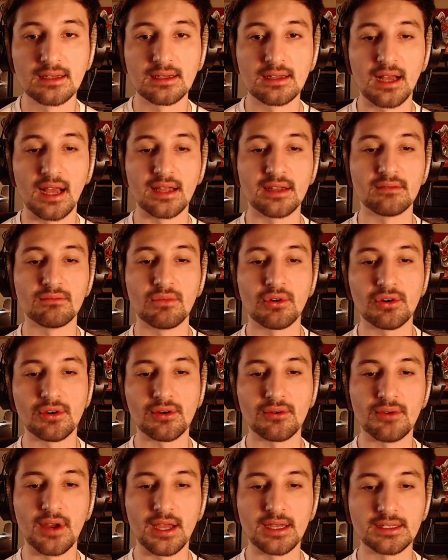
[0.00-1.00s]
kind of
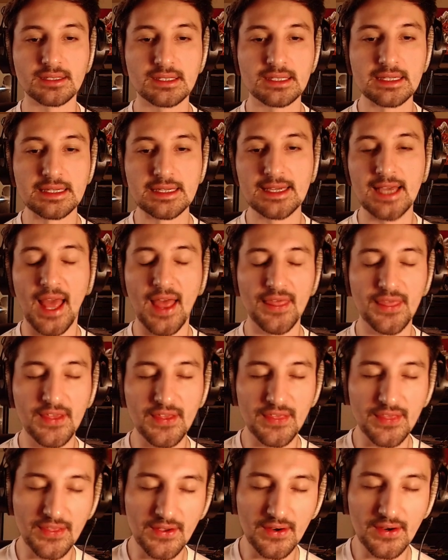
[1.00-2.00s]
moral right. And
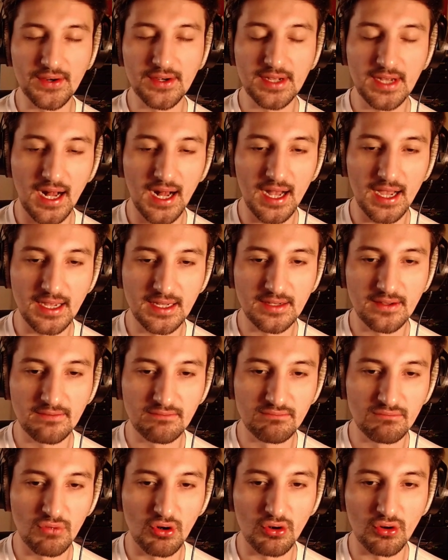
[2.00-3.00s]
the third kind of
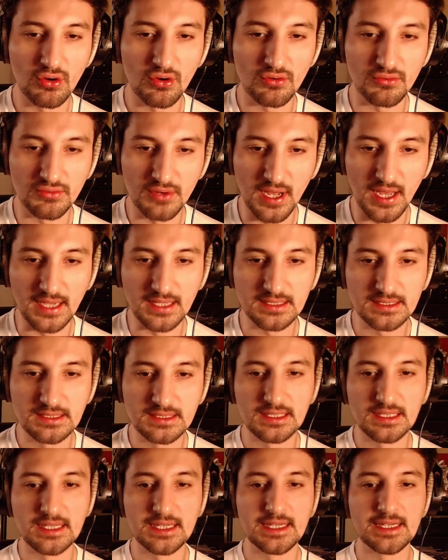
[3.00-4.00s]
moral right